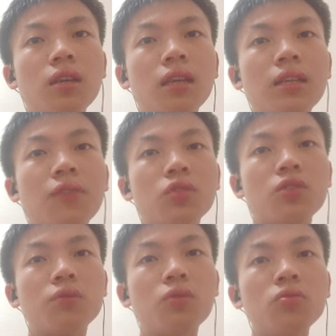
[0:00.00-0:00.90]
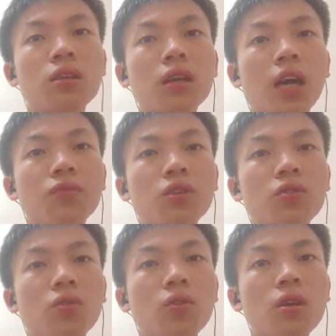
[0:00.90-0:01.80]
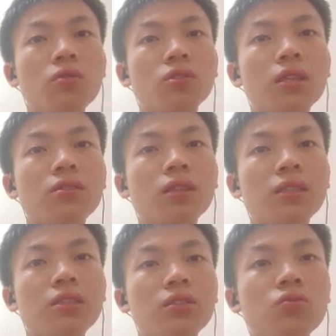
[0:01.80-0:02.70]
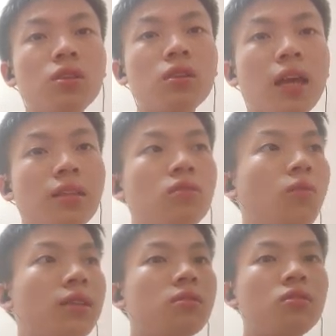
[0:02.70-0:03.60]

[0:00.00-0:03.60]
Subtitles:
and then after transpose, after you rotate 90 degree and the clockwise.